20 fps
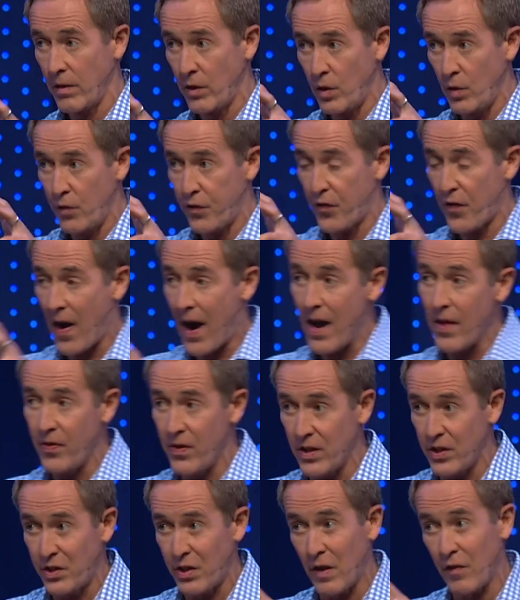you find
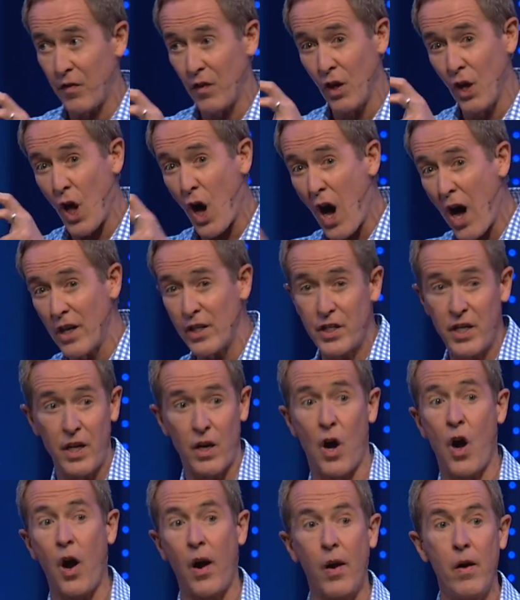this stuff lodged in
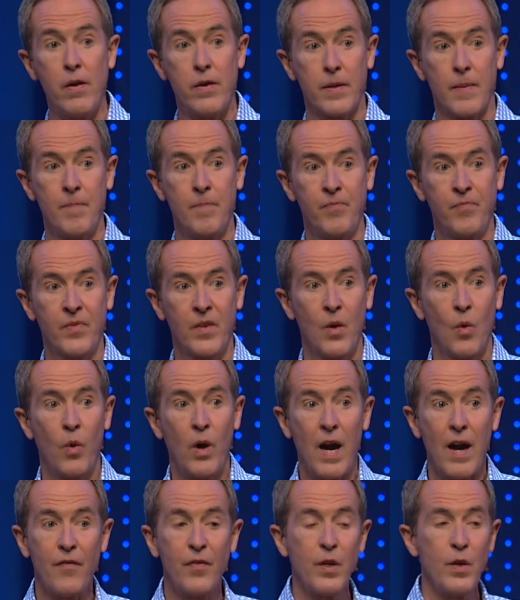a heart,
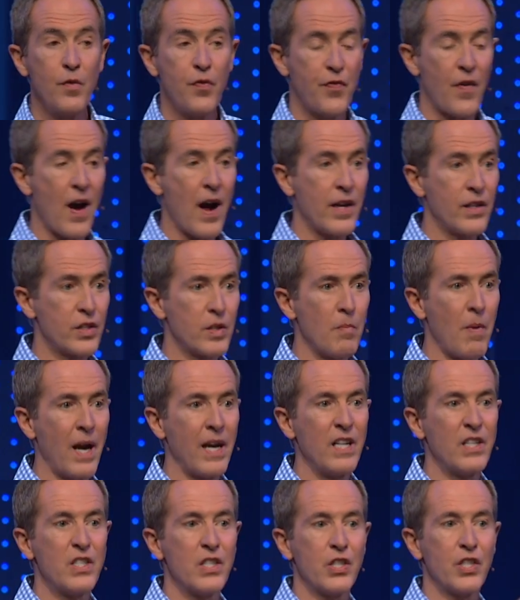wherever you find
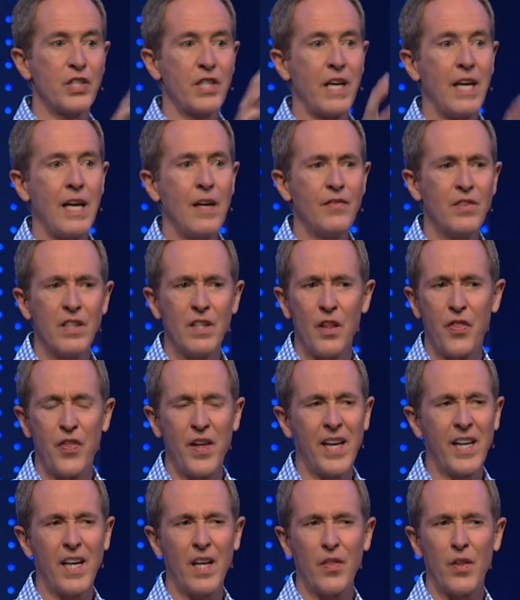somebody deceived into
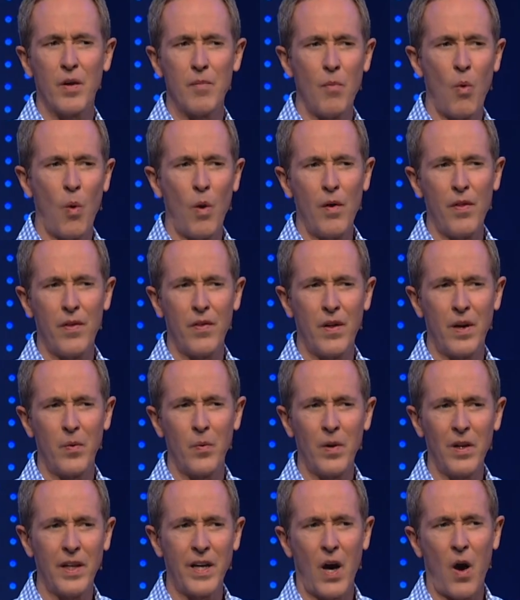thinking they're more than they
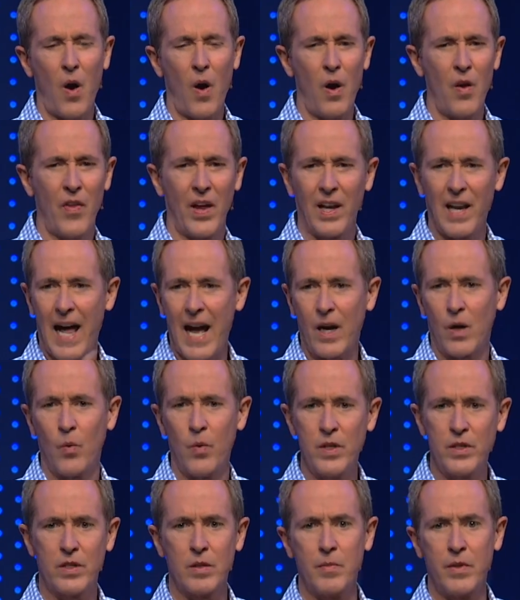really are and they lack
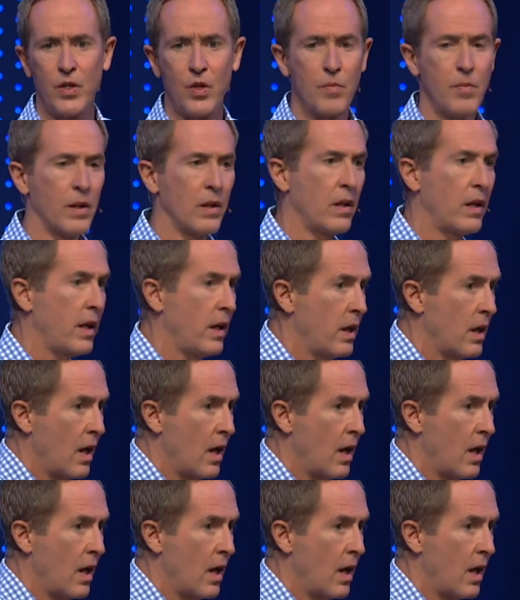wisdom and humility,